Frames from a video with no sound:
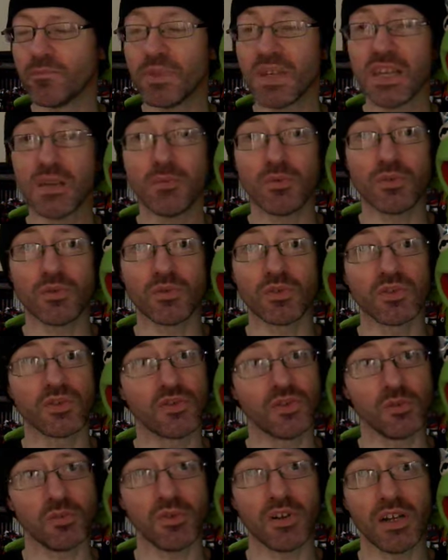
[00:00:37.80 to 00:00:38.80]
people with
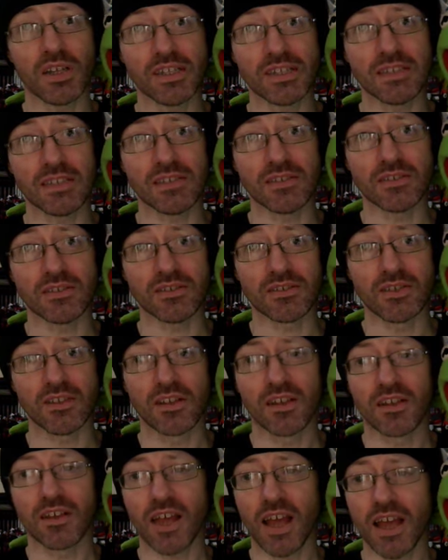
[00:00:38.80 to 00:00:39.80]
stupid ideas,
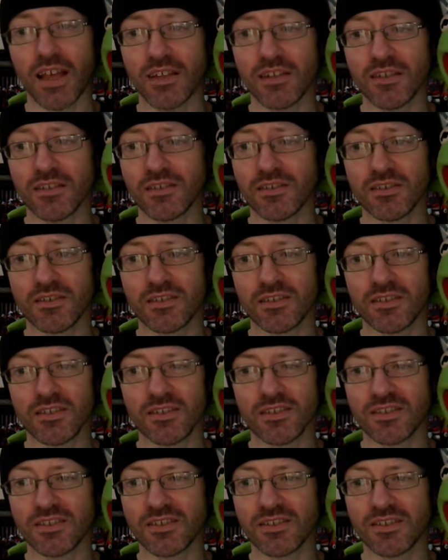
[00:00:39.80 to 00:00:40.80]
and
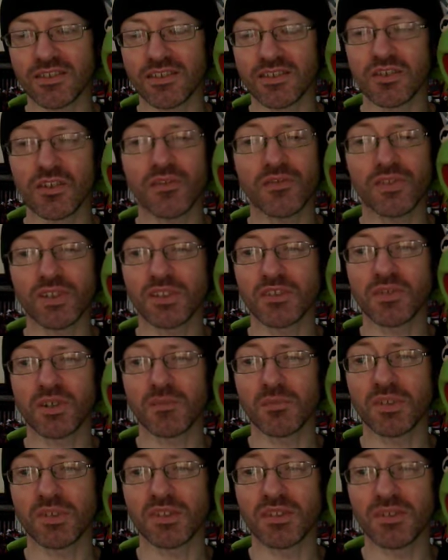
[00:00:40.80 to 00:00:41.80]
it's just so
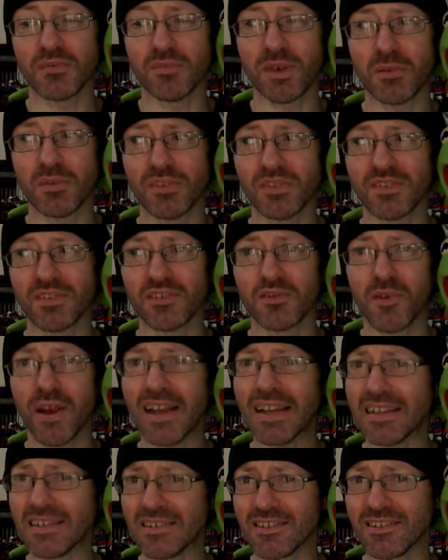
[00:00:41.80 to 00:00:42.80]
frustrating because the Muppets are
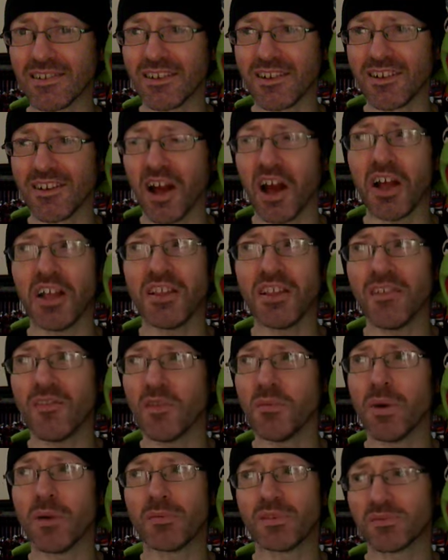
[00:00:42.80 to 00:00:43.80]
great. I
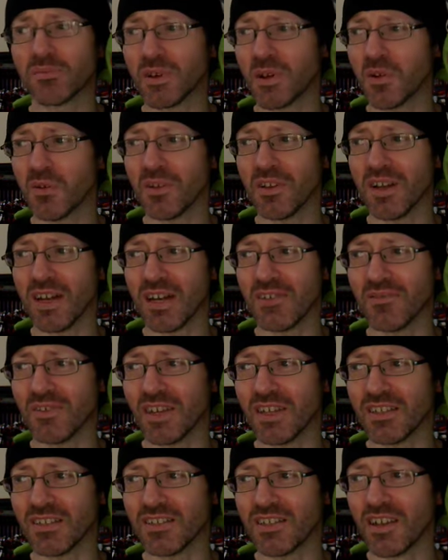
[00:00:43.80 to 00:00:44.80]
love the Muppets my whole life,
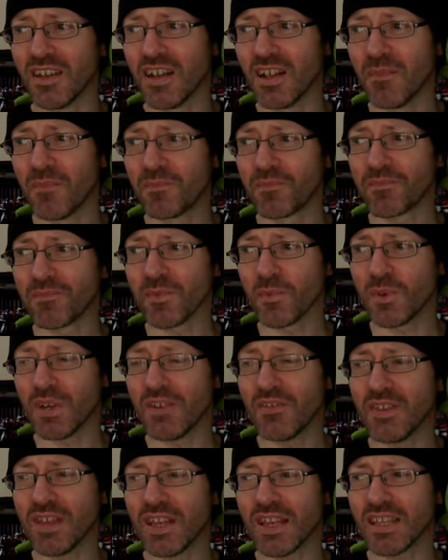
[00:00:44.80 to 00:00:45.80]
and
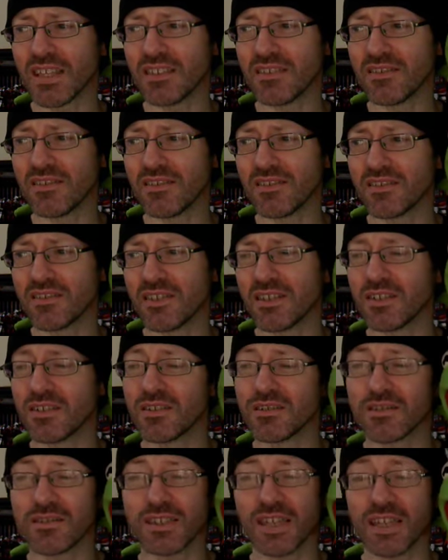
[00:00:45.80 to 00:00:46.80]
whenever they
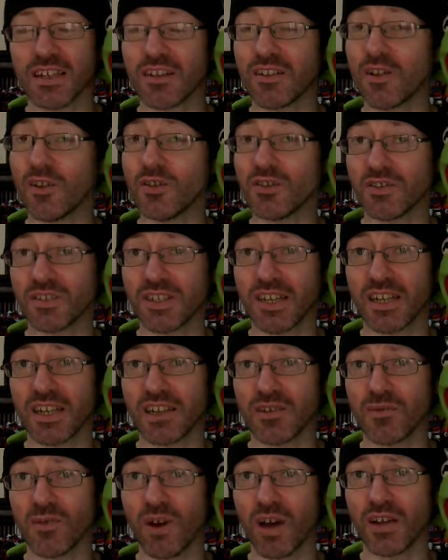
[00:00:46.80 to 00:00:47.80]
get close to
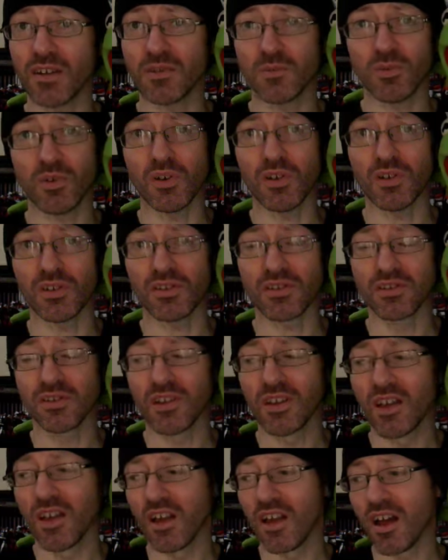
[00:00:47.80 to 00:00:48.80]
getting it right, it works.
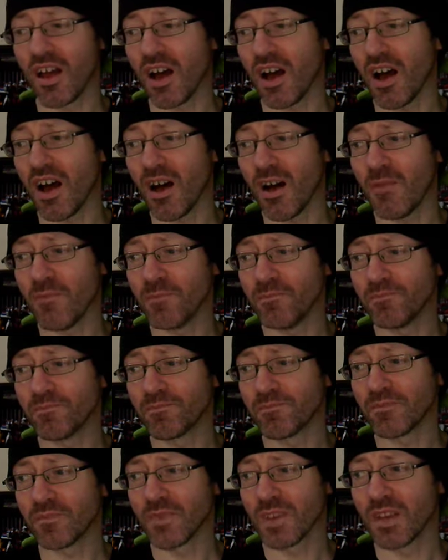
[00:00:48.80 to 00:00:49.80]

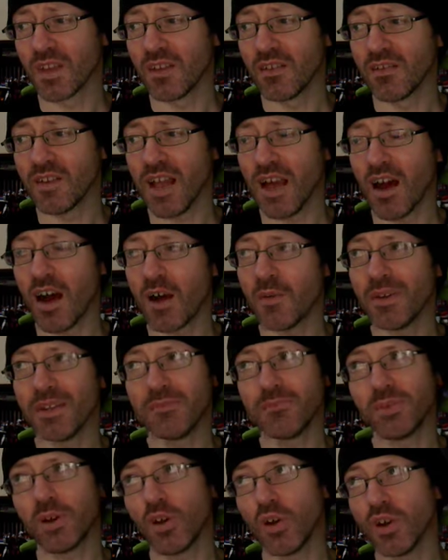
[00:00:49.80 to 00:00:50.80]
Now, I
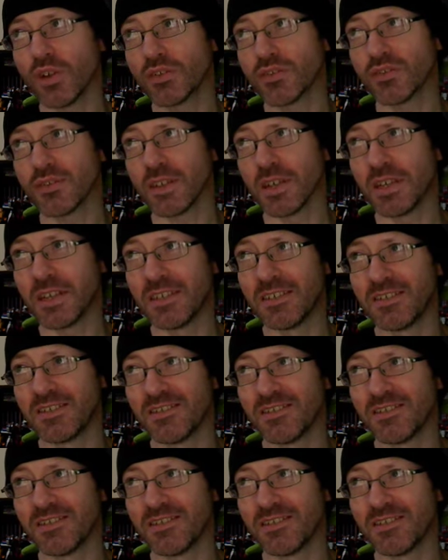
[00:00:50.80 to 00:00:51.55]
mean, personally,